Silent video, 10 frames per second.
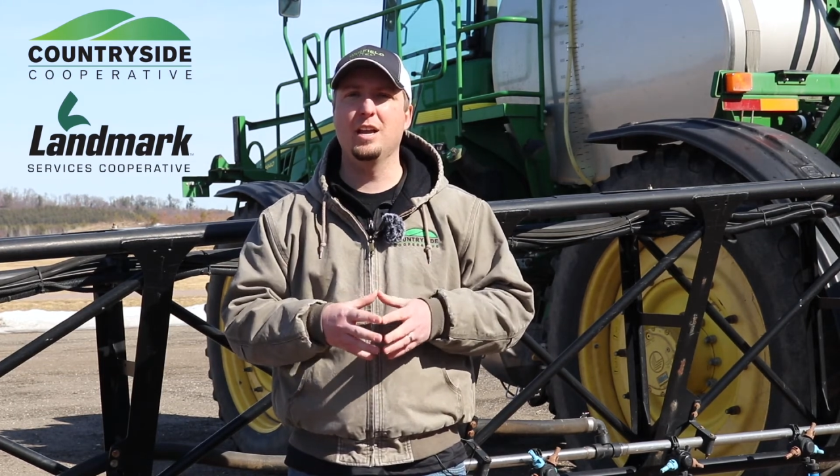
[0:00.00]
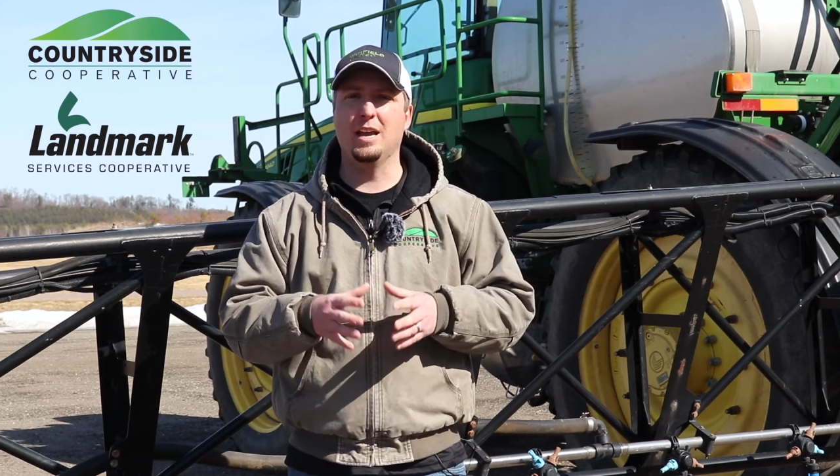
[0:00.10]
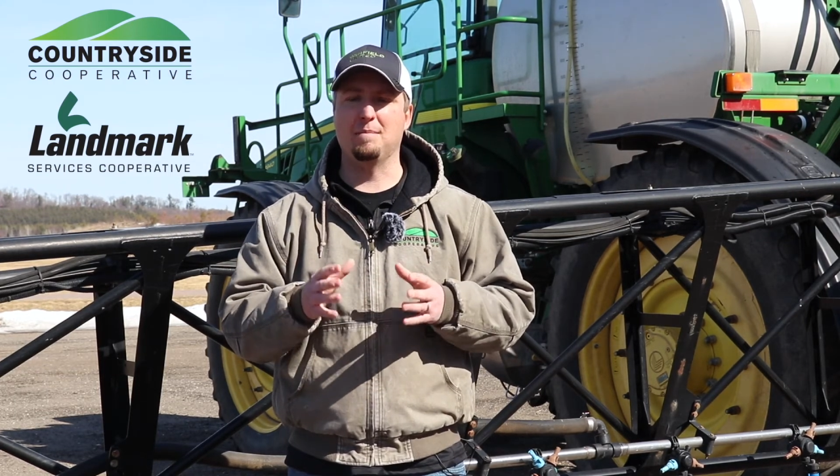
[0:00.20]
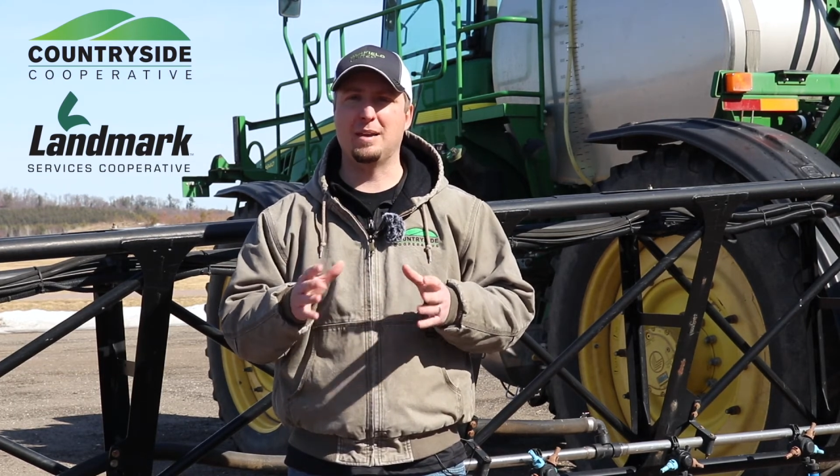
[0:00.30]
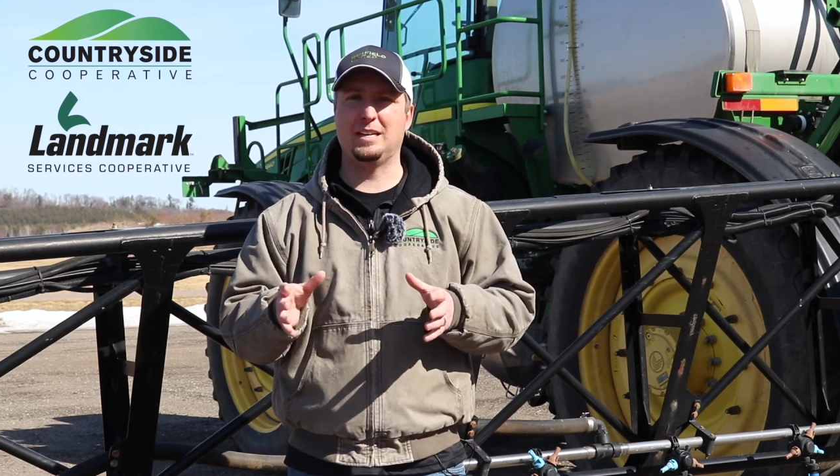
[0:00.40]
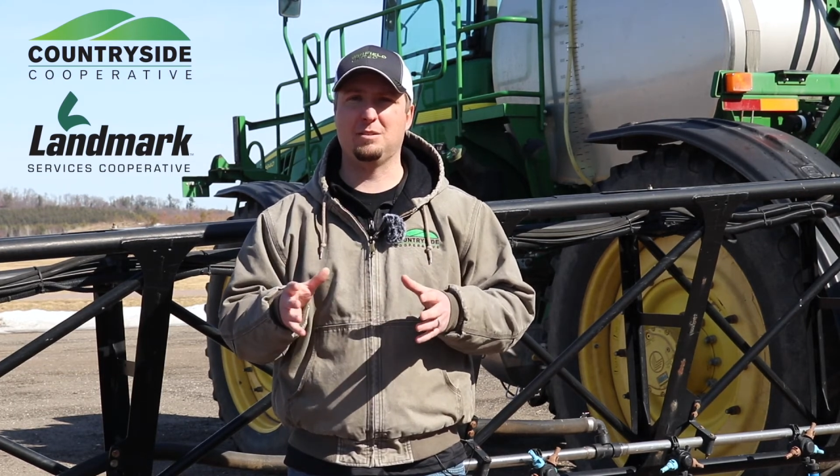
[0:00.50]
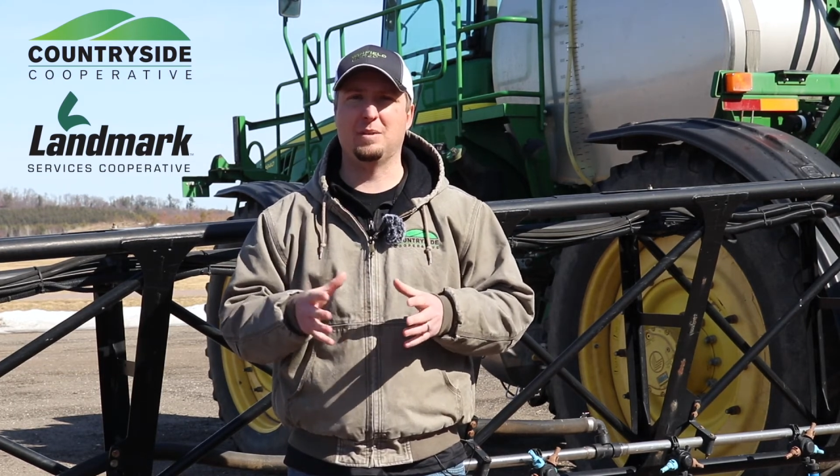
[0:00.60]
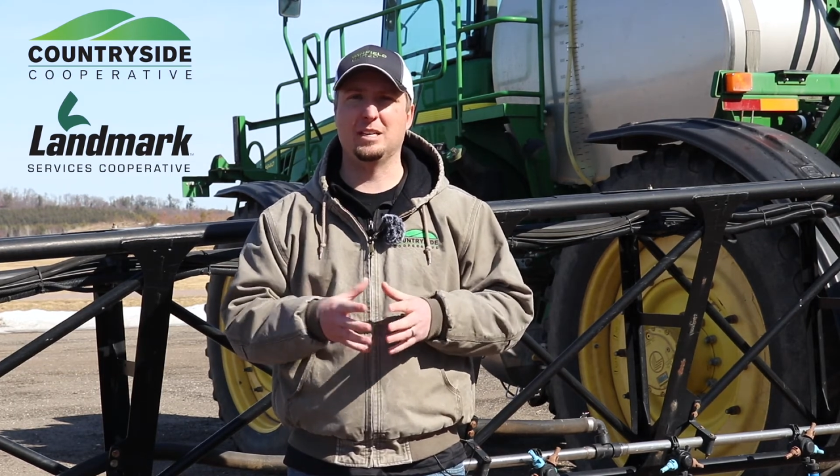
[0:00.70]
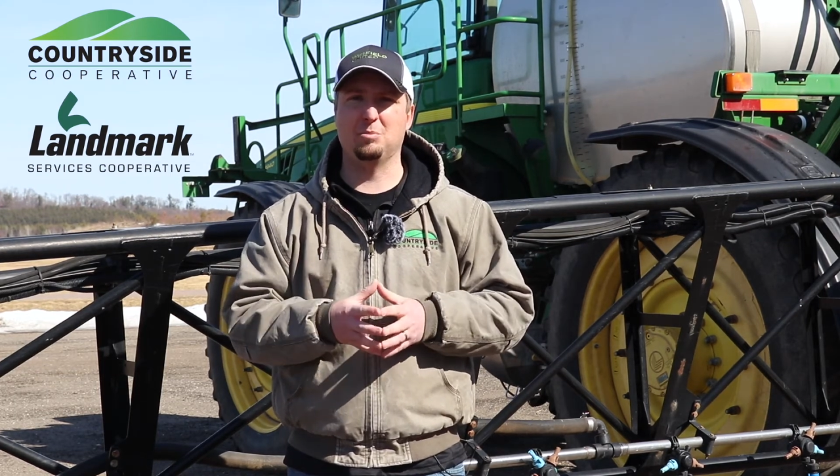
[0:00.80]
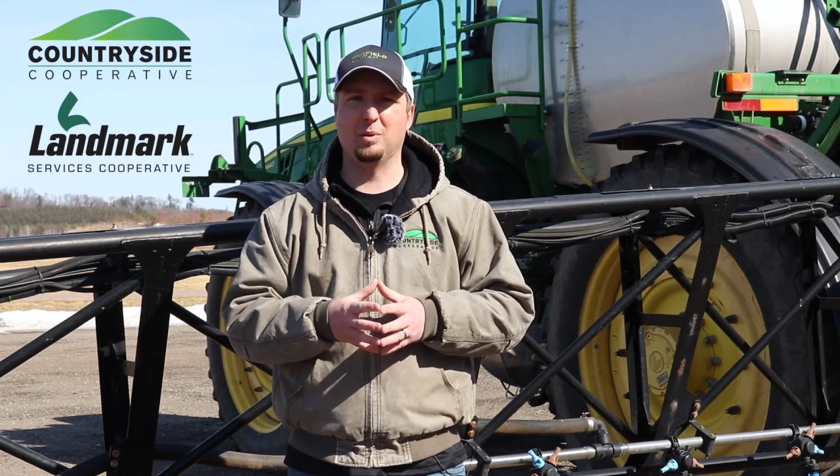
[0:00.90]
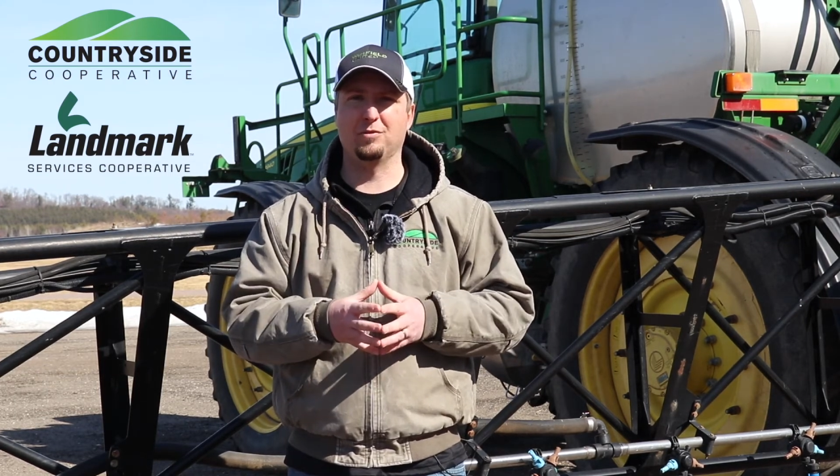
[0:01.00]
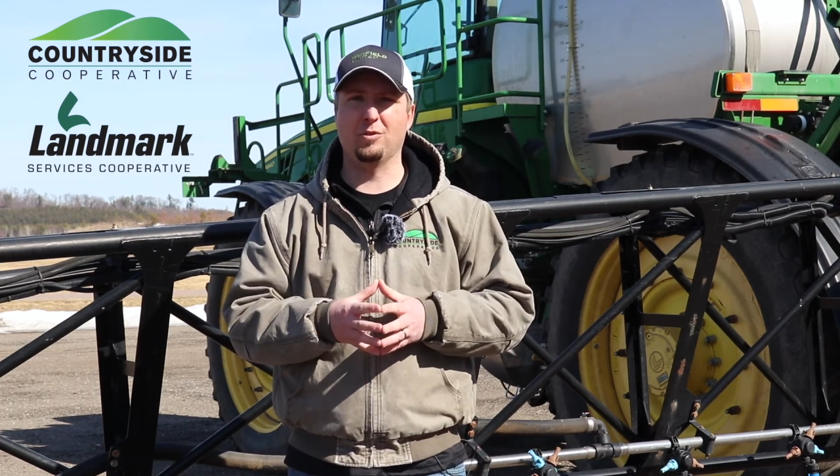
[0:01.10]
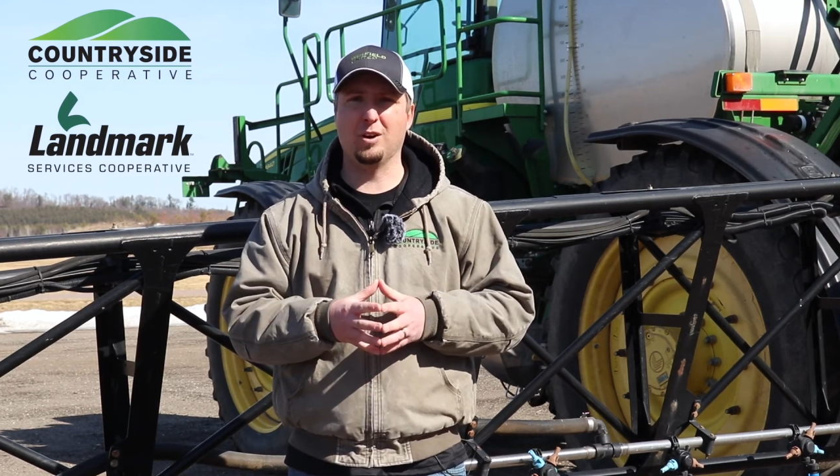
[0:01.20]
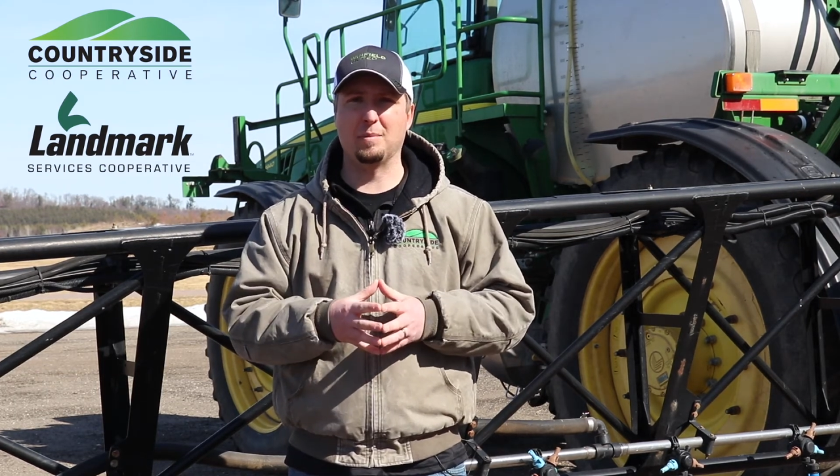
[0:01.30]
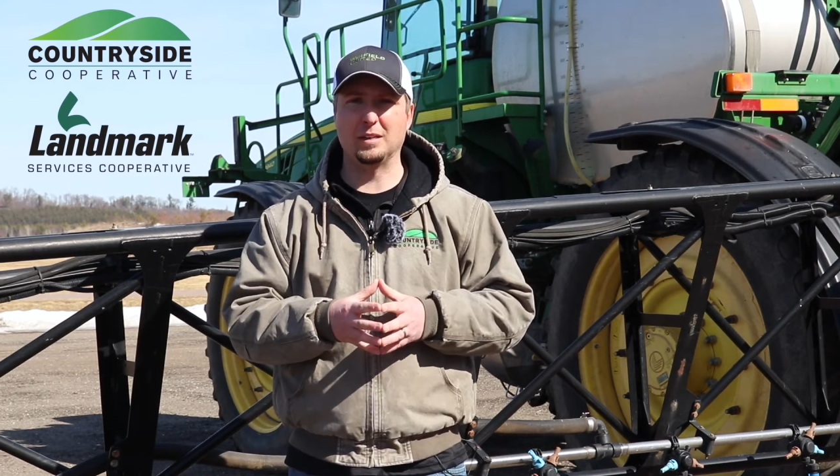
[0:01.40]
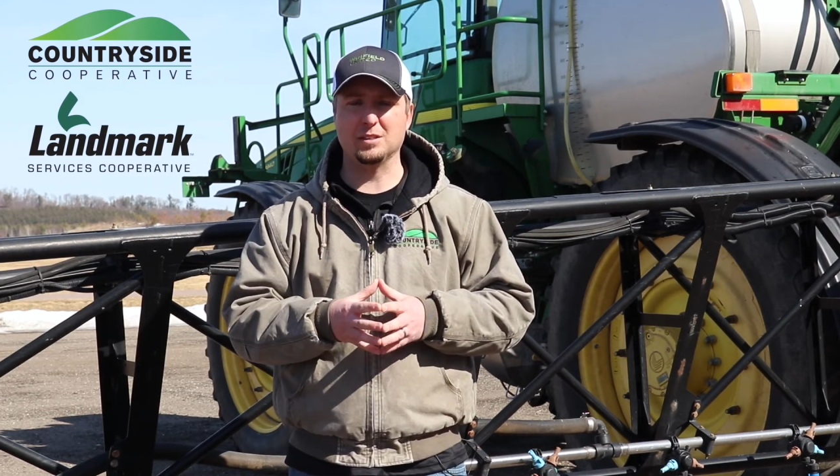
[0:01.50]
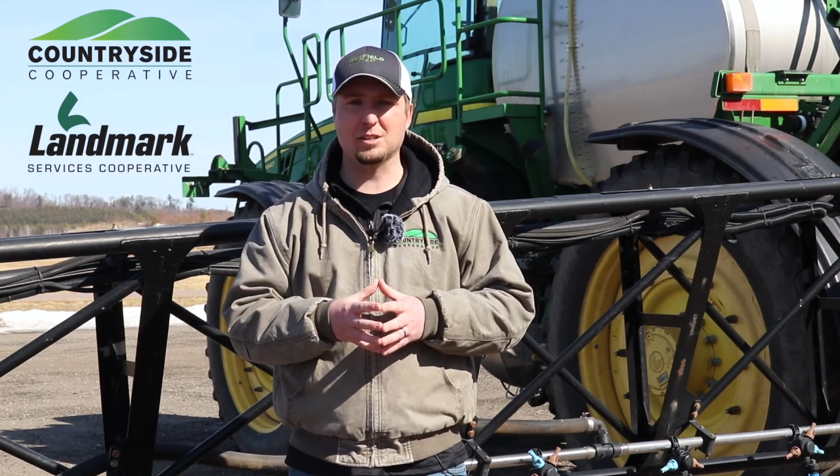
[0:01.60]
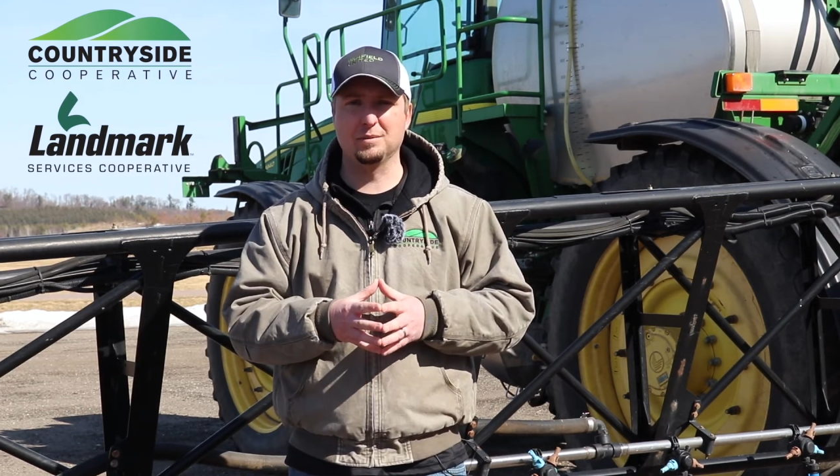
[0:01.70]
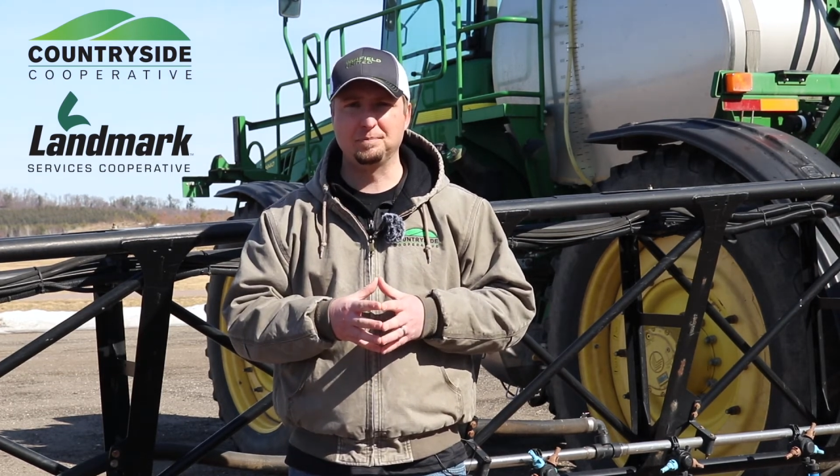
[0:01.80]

and maximize performance.